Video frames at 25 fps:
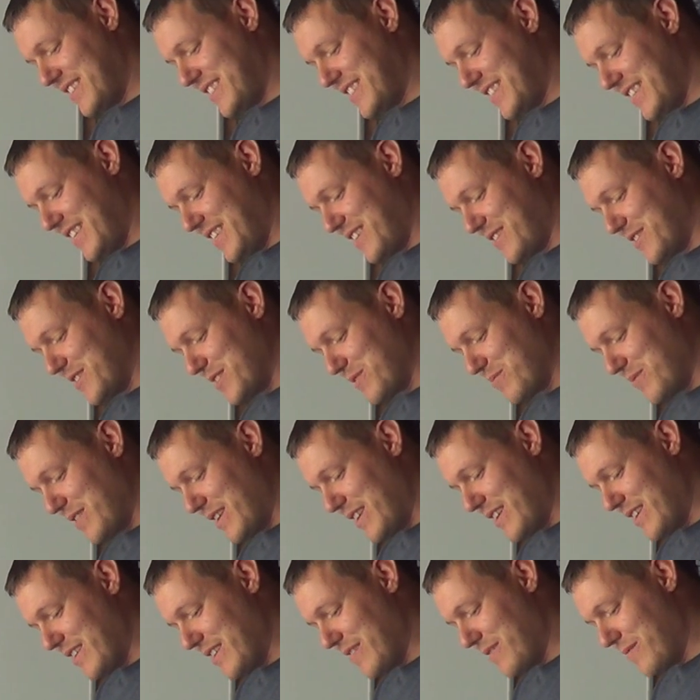the secrets
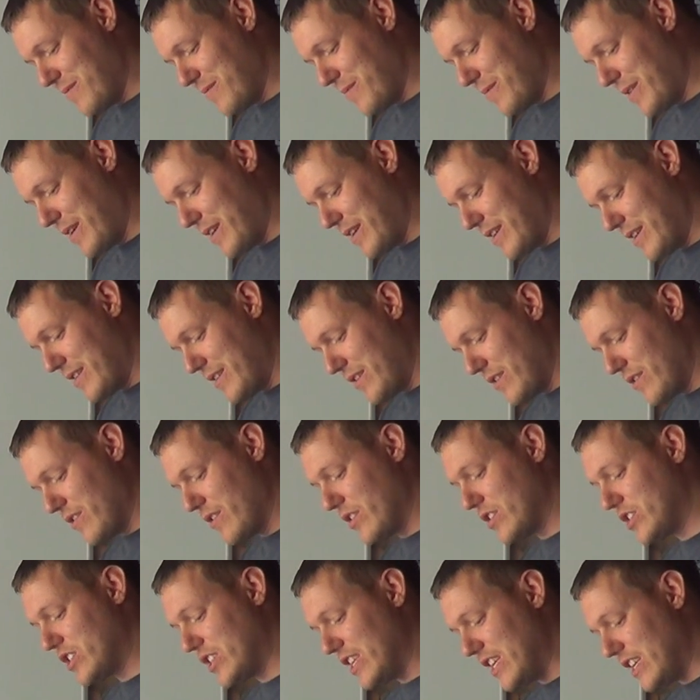we,
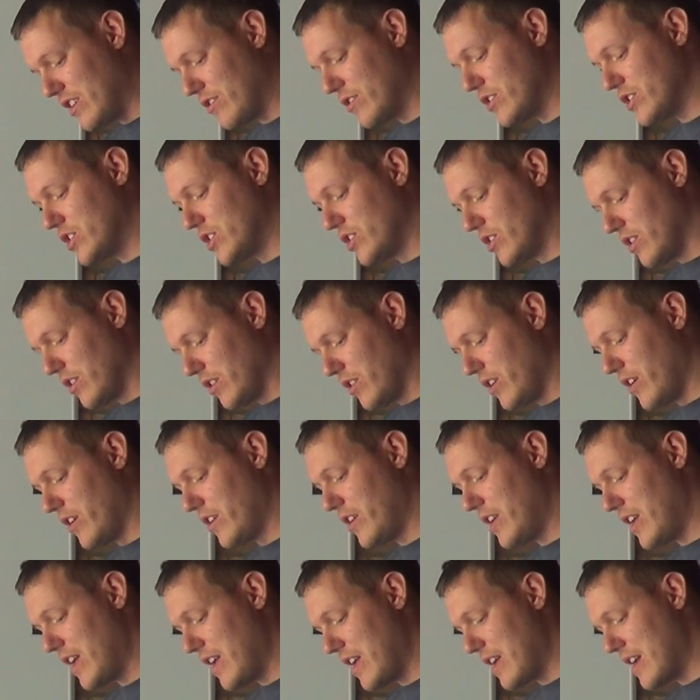the secrets you'll
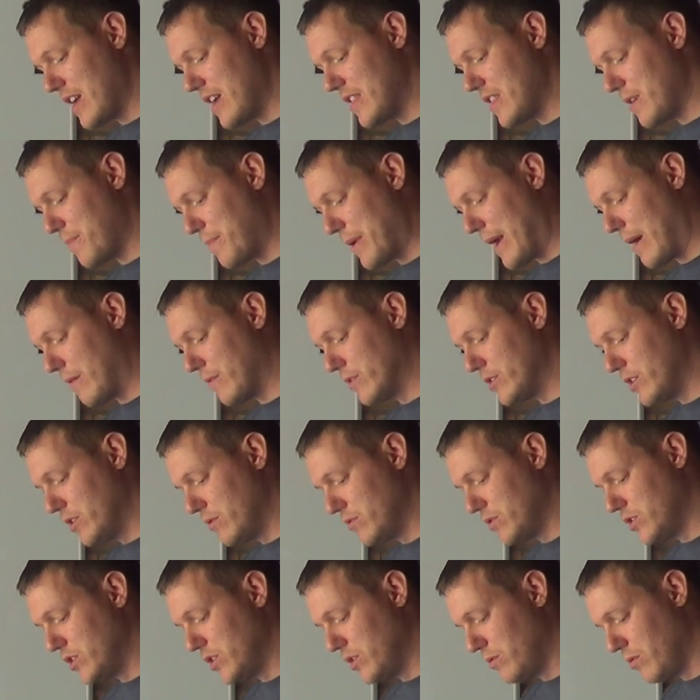learn here in the Power
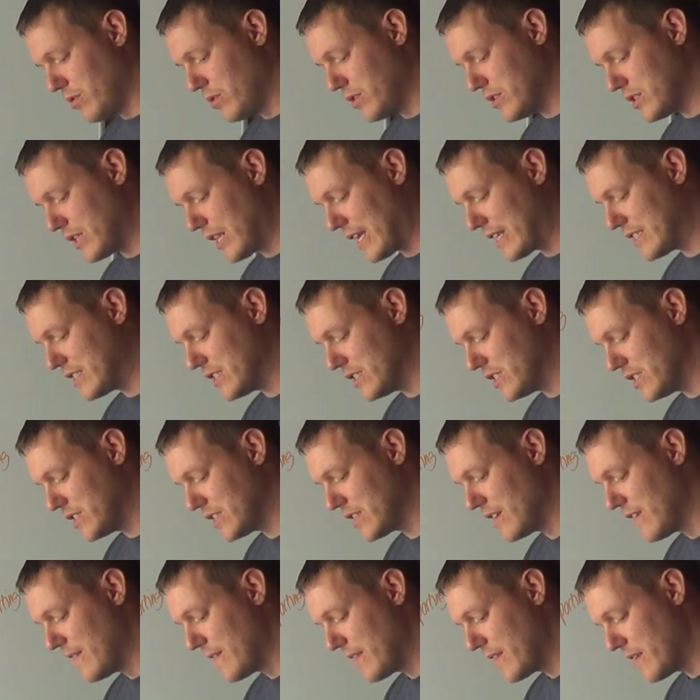News
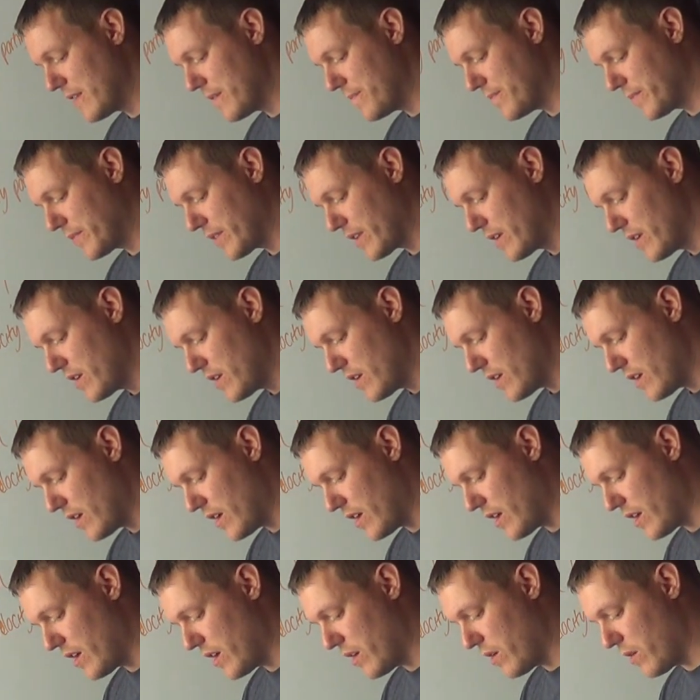newsletters
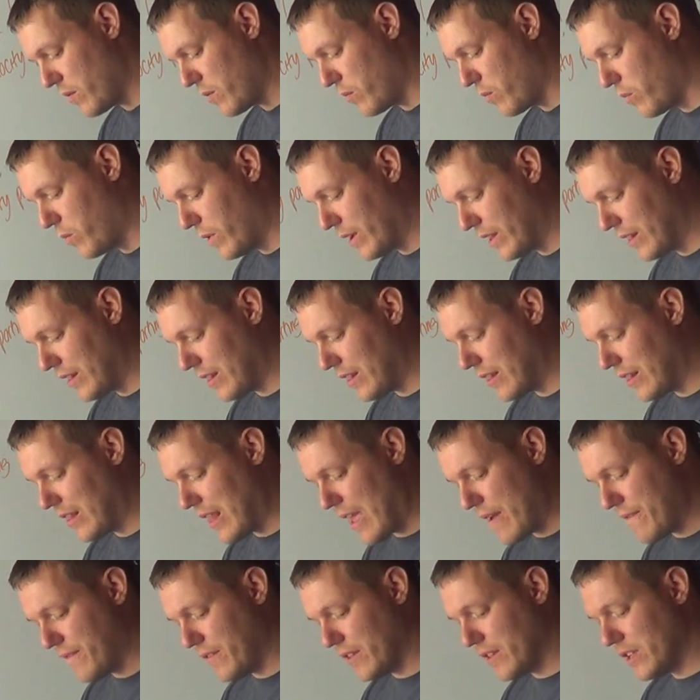uh, will
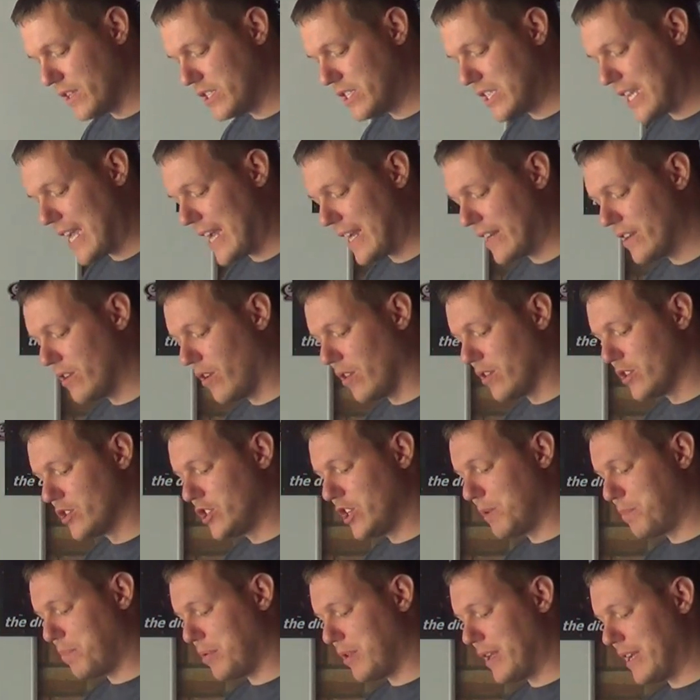level the
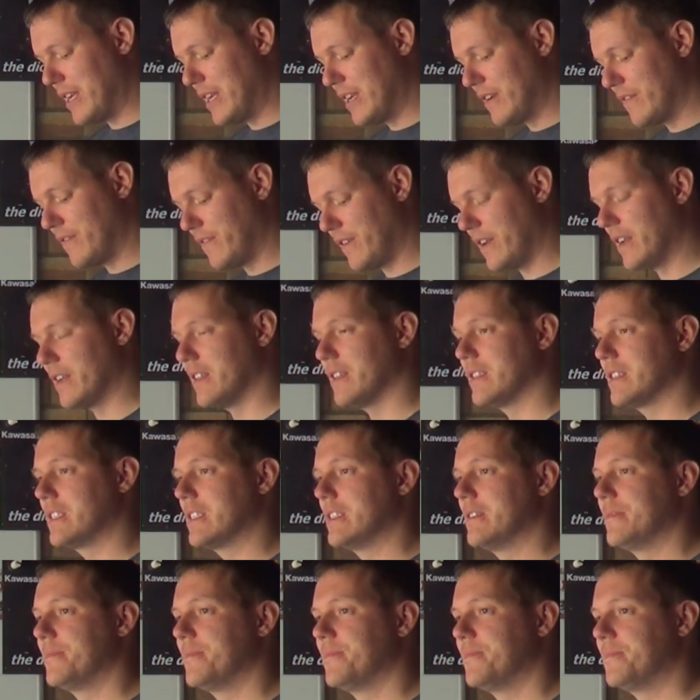technology playing
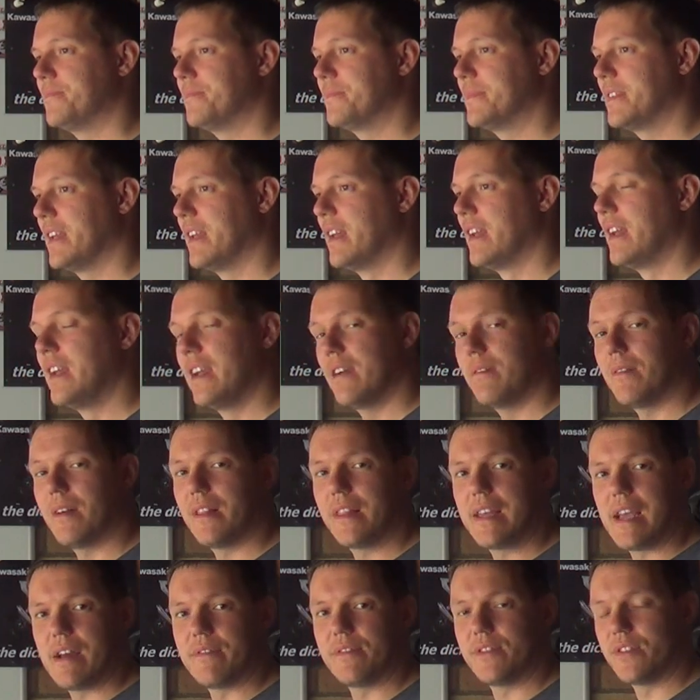field.
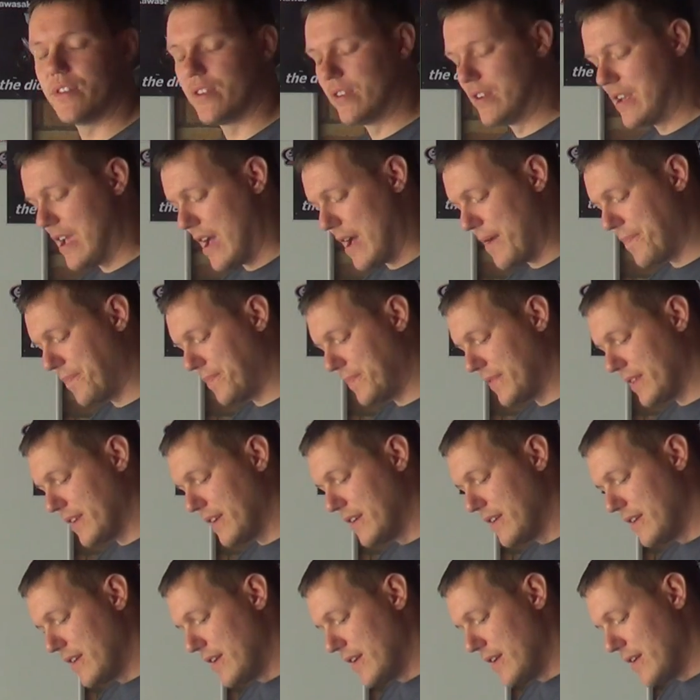Well, they haven't done yet,
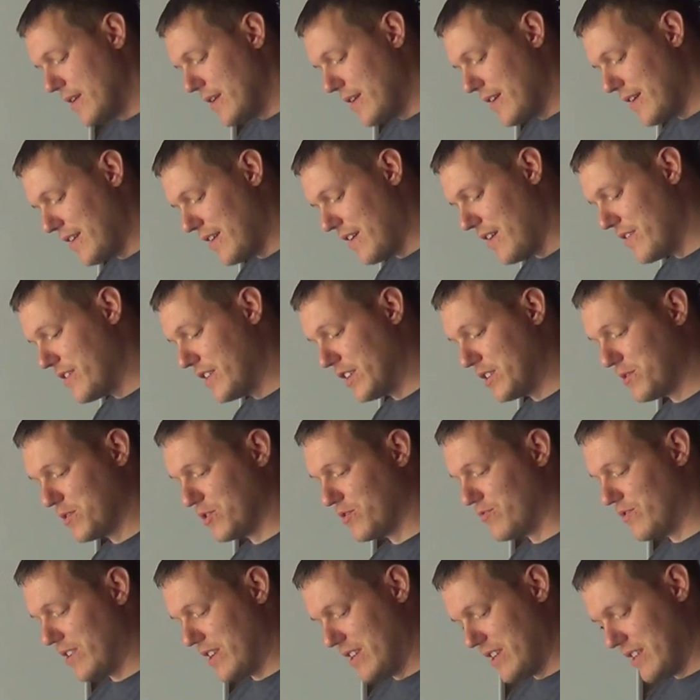and this
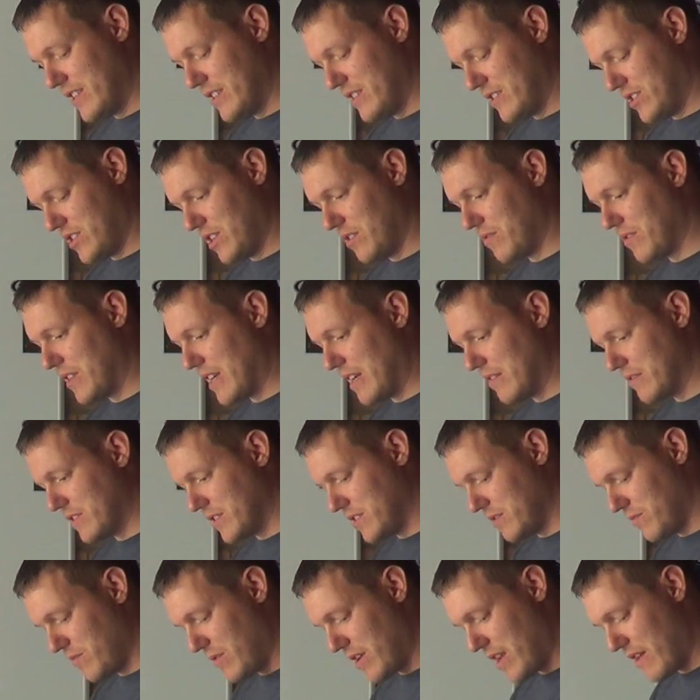was written in
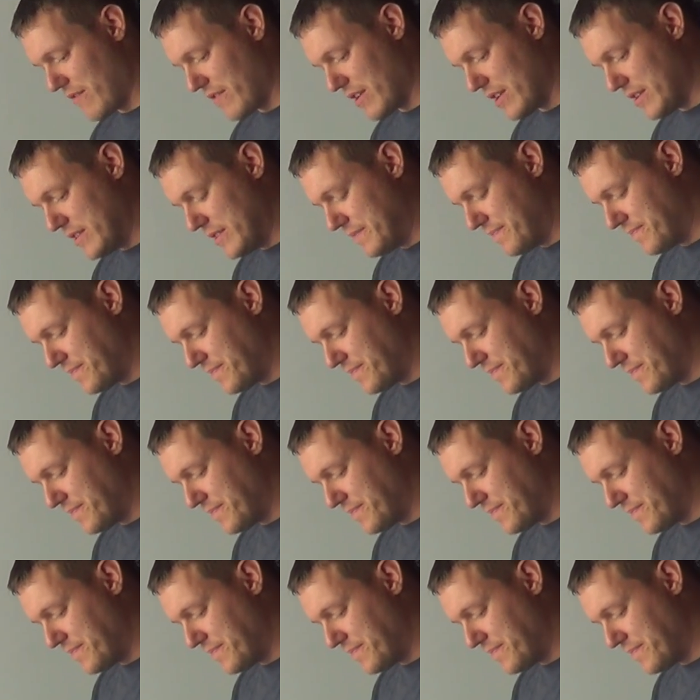2000 and whatever.